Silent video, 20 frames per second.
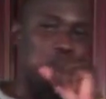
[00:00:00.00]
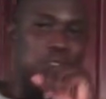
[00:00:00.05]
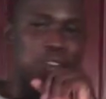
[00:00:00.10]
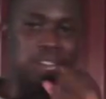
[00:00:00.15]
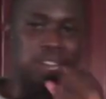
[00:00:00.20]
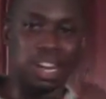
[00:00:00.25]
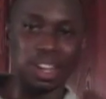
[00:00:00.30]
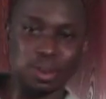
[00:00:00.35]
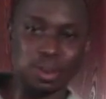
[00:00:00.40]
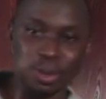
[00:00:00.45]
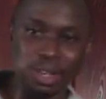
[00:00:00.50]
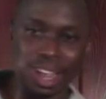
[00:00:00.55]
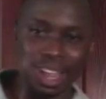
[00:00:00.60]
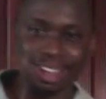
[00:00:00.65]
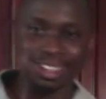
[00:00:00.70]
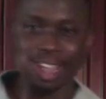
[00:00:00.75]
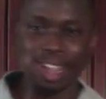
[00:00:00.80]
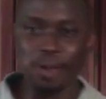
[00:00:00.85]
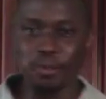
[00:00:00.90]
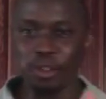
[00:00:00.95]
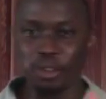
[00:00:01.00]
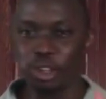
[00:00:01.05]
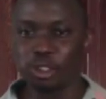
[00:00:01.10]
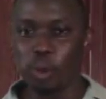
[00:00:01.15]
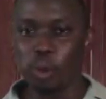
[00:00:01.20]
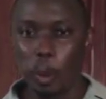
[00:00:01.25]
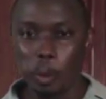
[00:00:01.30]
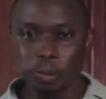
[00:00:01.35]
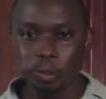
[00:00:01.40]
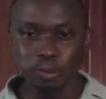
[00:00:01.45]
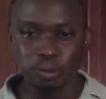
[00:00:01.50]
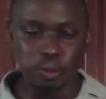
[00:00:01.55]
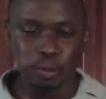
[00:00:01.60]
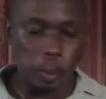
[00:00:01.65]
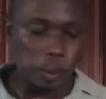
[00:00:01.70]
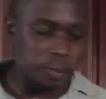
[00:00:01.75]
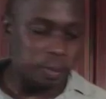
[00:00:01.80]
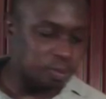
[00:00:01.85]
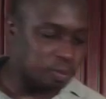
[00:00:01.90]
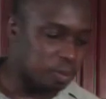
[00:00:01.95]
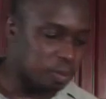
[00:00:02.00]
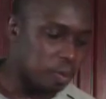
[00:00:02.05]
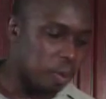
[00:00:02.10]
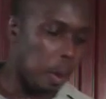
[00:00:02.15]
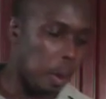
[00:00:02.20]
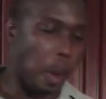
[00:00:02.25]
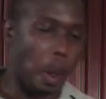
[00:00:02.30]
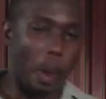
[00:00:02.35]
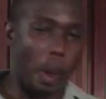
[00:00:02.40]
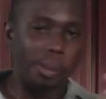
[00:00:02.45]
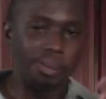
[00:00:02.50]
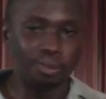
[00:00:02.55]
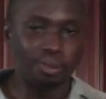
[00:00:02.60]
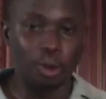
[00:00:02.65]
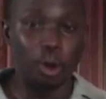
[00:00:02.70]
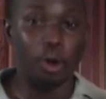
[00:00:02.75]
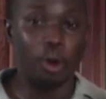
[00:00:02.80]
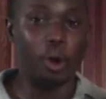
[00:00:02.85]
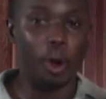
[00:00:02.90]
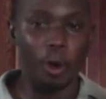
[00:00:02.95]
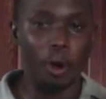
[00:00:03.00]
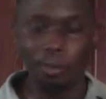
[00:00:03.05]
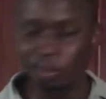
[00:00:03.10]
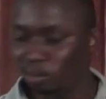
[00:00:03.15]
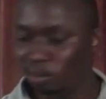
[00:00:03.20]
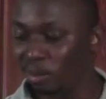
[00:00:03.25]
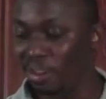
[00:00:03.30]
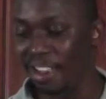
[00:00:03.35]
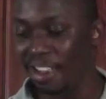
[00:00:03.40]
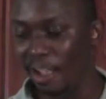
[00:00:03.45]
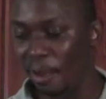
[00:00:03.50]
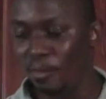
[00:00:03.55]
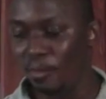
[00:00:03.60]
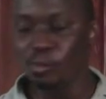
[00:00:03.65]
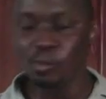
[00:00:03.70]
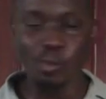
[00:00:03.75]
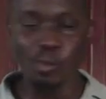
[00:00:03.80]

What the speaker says: Let it cool next time first. Go, please go.